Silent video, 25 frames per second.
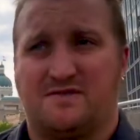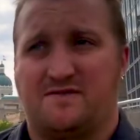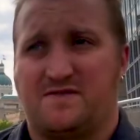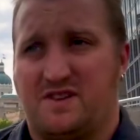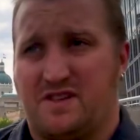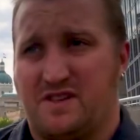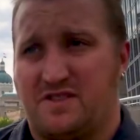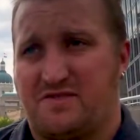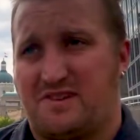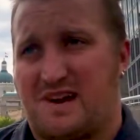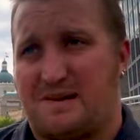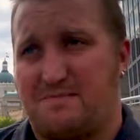
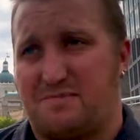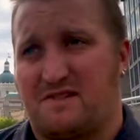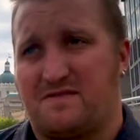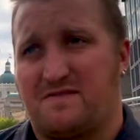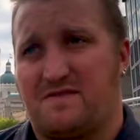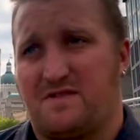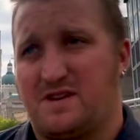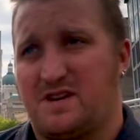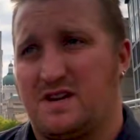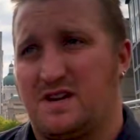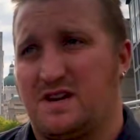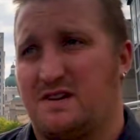philanthropic
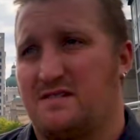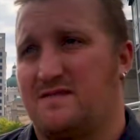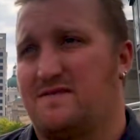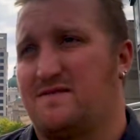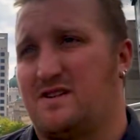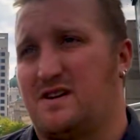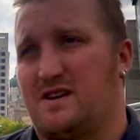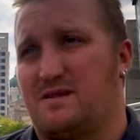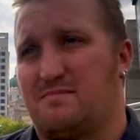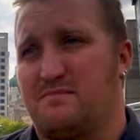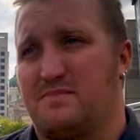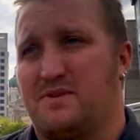funding
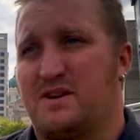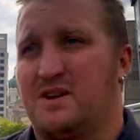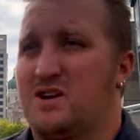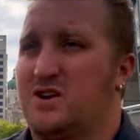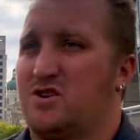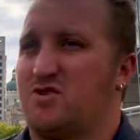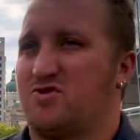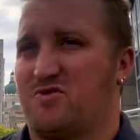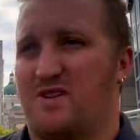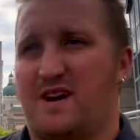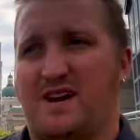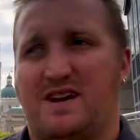from
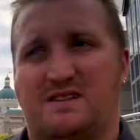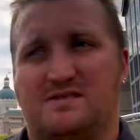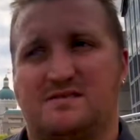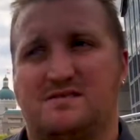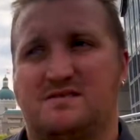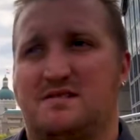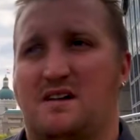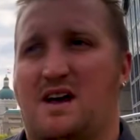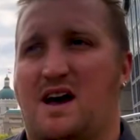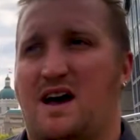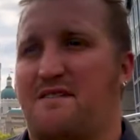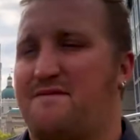great
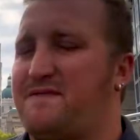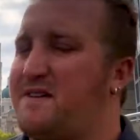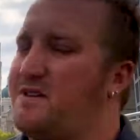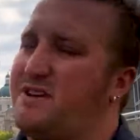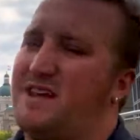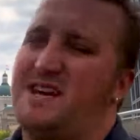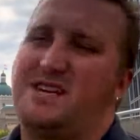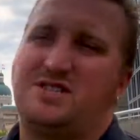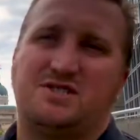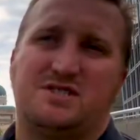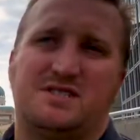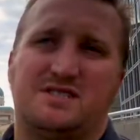uh,
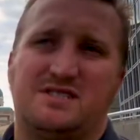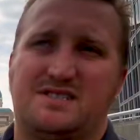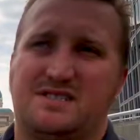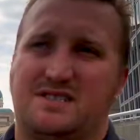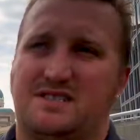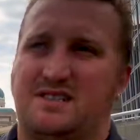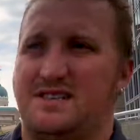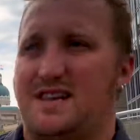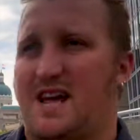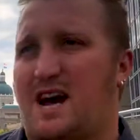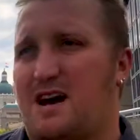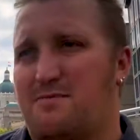foundations
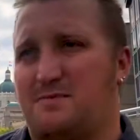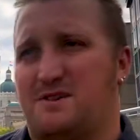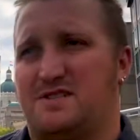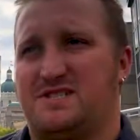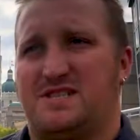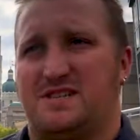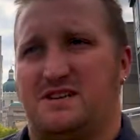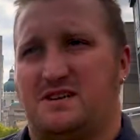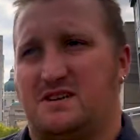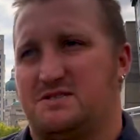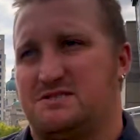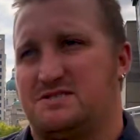and
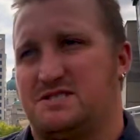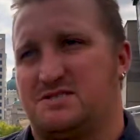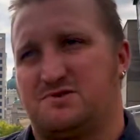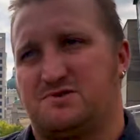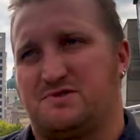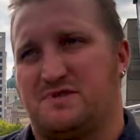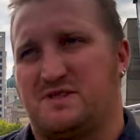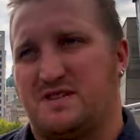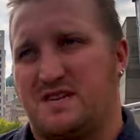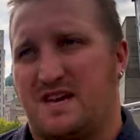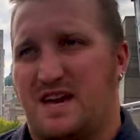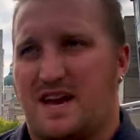endowments here in
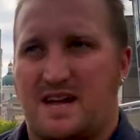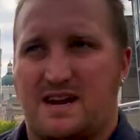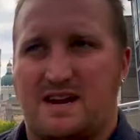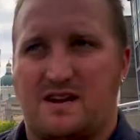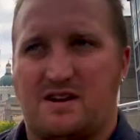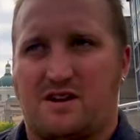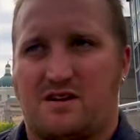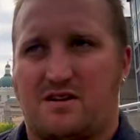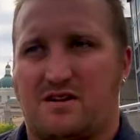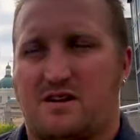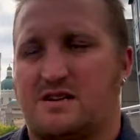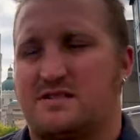Central Indiana
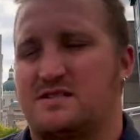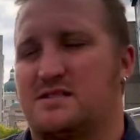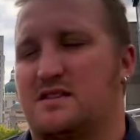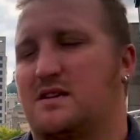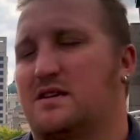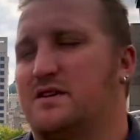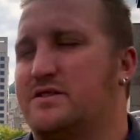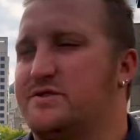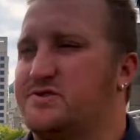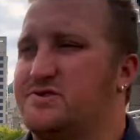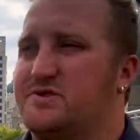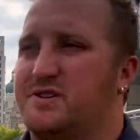and across the
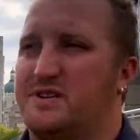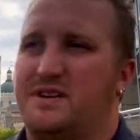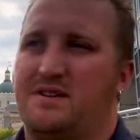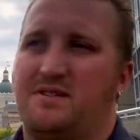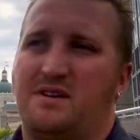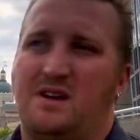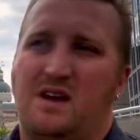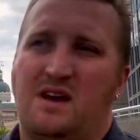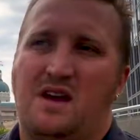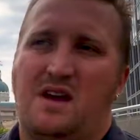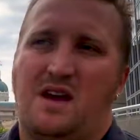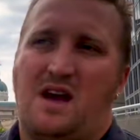country,
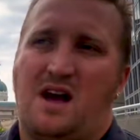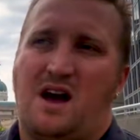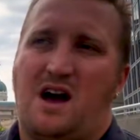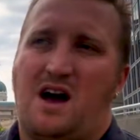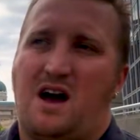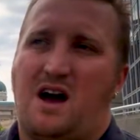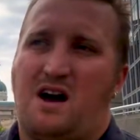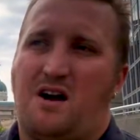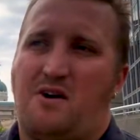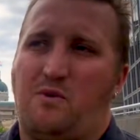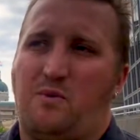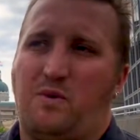
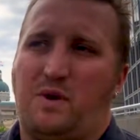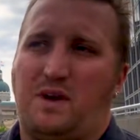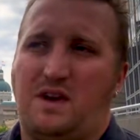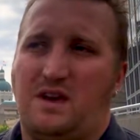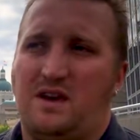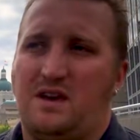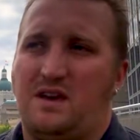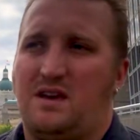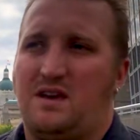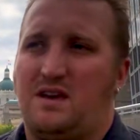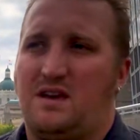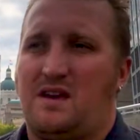uh,
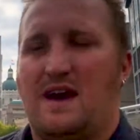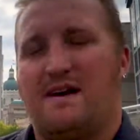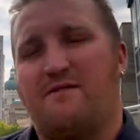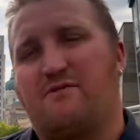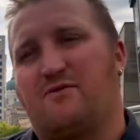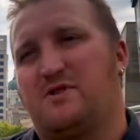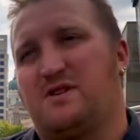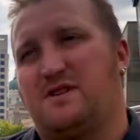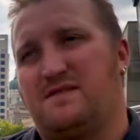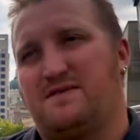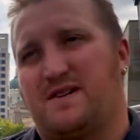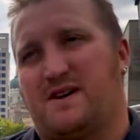we
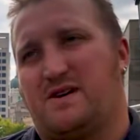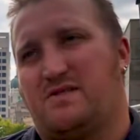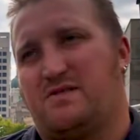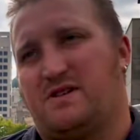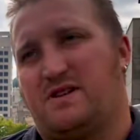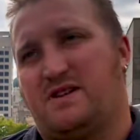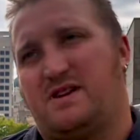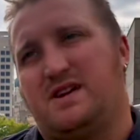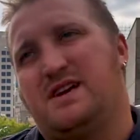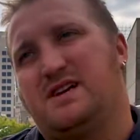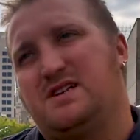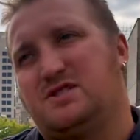have really
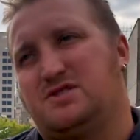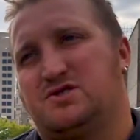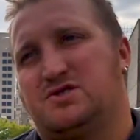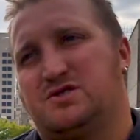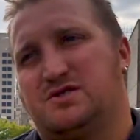found a niche